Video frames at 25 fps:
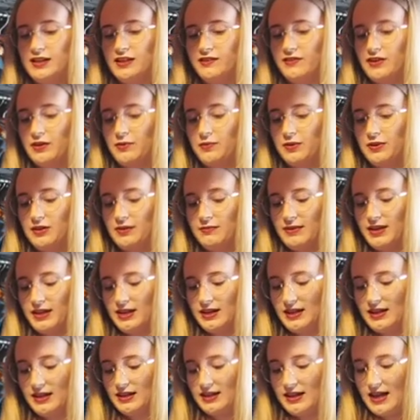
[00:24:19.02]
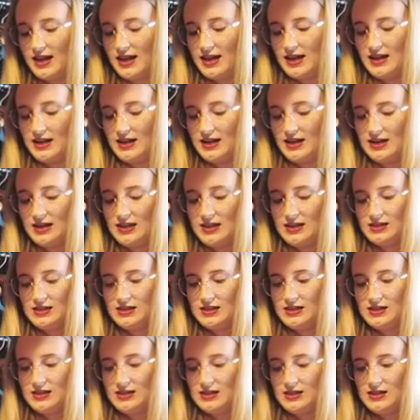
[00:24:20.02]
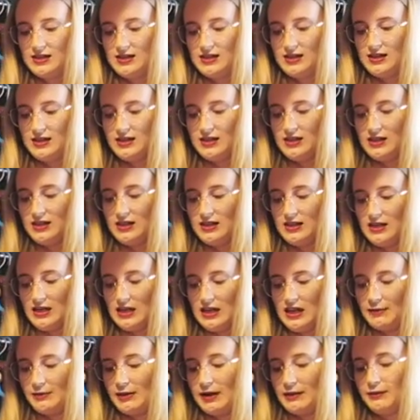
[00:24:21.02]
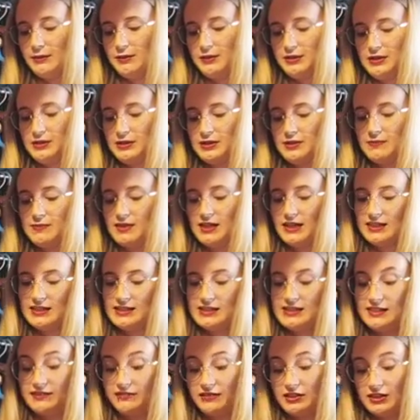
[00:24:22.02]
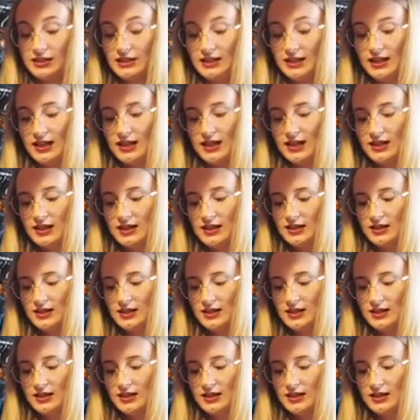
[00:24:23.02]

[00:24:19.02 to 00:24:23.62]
If I were to make it again, I probably would do some things differently.